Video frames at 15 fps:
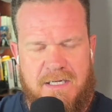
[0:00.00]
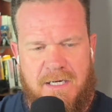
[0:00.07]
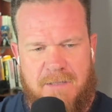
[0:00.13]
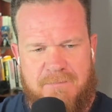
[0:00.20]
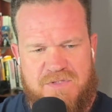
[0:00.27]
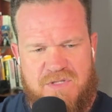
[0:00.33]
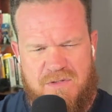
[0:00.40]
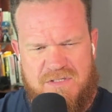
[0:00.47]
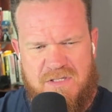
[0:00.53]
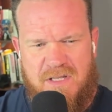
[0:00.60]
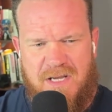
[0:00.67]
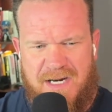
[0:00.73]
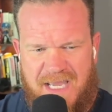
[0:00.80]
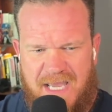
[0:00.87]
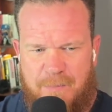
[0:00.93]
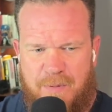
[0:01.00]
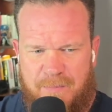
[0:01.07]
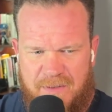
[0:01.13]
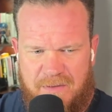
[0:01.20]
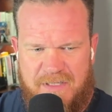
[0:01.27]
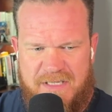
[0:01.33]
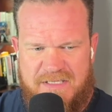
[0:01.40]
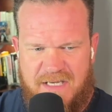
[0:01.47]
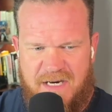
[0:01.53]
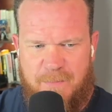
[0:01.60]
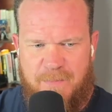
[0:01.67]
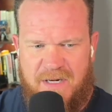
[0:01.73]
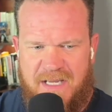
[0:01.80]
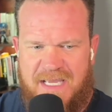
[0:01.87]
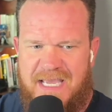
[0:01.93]
So there's a lot of capabilities there,
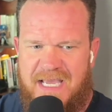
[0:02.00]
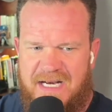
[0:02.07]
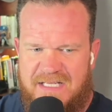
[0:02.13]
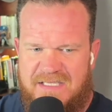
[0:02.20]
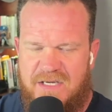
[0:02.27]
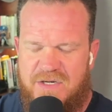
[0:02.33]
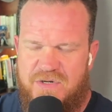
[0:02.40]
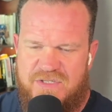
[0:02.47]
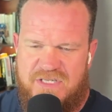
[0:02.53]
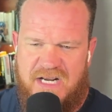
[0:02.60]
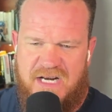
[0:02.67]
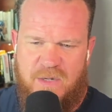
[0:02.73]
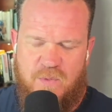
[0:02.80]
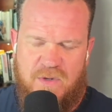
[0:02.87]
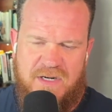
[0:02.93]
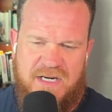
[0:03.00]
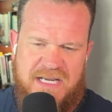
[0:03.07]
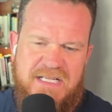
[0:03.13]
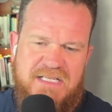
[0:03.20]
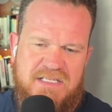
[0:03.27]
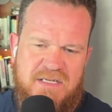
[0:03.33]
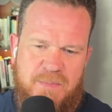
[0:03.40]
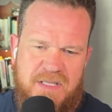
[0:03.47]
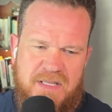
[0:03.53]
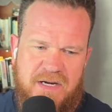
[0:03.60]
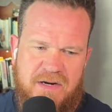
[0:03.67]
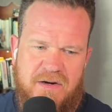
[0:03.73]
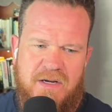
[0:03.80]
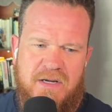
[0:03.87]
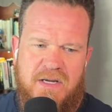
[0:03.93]
but again, it's understanding what needs to be
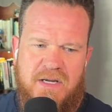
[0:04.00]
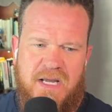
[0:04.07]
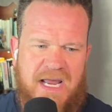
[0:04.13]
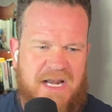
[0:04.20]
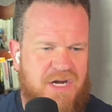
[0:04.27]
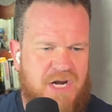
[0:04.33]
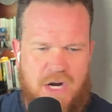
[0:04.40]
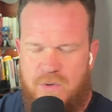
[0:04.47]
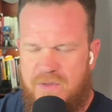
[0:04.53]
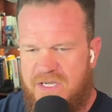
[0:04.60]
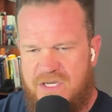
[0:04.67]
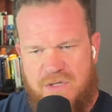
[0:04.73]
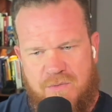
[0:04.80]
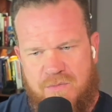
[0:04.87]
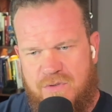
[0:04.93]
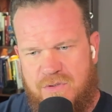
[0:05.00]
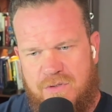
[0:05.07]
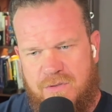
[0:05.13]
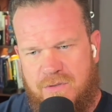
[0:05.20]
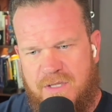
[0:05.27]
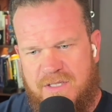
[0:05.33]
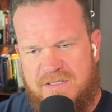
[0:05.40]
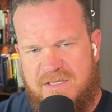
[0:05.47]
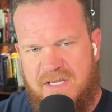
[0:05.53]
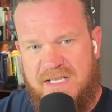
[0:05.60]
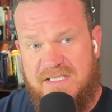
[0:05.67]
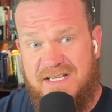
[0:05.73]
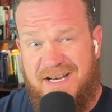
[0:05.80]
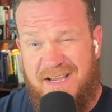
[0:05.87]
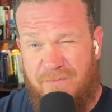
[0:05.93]
there and know that
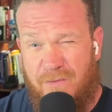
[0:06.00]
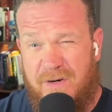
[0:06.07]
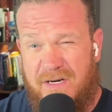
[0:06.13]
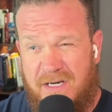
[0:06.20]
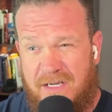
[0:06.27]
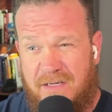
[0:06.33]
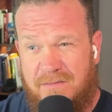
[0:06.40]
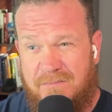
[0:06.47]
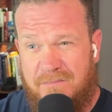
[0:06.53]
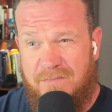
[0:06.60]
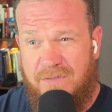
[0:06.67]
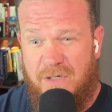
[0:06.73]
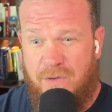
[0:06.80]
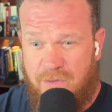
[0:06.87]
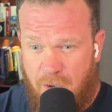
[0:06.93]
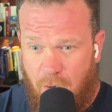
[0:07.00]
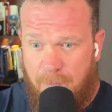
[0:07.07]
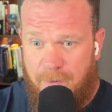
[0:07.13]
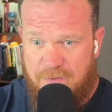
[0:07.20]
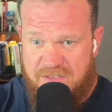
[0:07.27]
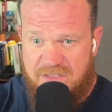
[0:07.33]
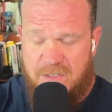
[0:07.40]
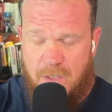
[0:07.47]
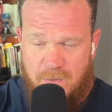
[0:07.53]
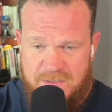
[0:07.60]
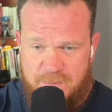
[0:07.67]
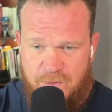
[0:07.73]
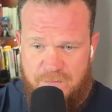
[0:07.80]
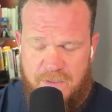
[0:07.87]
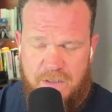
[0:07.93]
it's a never ending, the goalpost is always
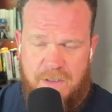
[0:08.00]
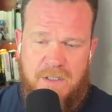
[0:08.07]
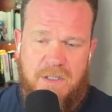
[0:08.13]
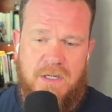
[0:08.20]
moving.